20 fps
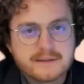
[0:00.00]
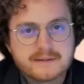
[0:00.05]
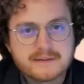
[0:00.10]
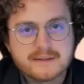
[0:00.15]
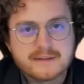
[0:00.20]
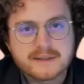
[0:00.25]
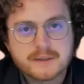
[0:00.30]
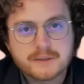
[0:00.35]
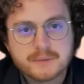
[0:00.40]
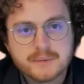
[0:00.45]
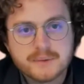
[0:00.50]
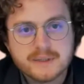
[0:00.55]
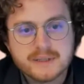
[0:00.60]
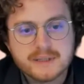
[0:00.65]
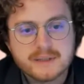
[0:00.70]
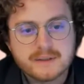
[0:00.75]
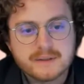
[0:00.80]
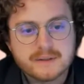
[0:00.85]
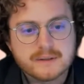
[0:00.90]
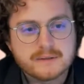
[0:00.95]
think
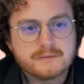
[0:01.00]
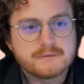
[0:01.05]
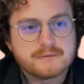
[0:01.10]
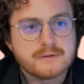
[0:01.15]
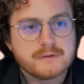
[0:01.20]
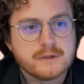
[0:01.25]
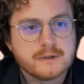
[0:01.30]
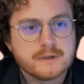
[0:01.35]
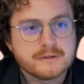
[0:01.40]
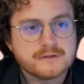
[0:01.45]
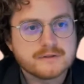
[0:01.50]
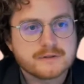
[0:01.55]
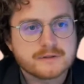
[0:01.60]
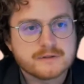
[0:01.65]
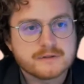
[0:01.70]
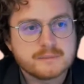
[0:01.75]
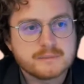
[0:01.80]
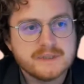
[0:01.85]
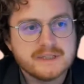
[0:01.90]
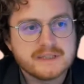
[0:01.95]
we lost our
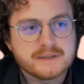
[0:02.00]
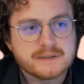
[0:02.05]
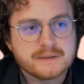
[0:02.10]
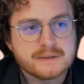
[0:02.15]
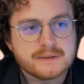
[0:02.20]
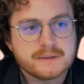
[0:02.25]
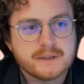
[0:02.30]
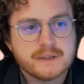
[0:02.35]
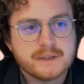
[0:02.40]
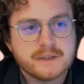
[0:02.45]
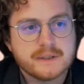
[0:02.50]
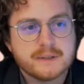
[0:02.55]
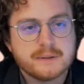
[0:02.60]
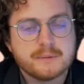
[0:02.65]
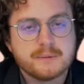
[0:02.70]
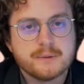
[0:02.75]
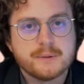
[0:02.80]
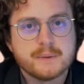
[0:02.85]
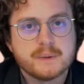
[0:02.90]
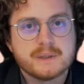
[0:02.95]
speaker.
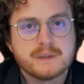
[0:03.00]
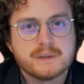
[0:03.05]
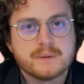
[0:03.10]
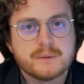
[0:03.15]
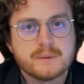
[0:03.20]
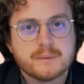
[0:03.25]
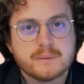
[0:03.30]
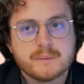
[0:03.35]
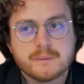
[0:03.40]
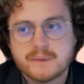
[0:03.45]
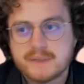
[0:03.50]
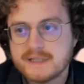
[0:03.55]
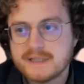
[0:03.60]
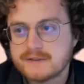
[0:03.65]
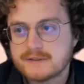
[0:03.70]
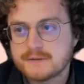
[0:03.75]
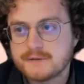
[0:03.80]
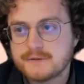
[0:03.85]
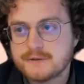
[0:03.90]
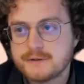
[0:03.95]
We will
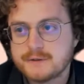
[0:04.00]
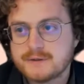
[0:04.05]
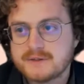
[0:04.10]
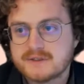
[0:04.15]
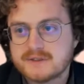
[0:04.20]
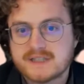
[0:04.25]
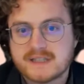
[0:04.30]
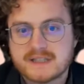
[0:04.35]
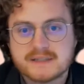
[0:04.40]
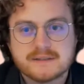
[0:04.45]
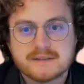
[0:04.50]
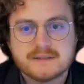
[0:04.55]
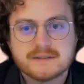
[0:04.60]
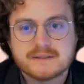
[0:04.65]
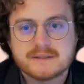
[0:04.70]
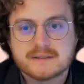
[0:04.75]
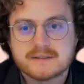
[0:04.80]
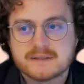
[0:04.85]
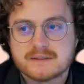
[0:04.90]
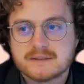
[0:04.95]
wait a few
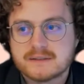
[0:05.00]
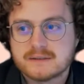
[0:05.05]
seconds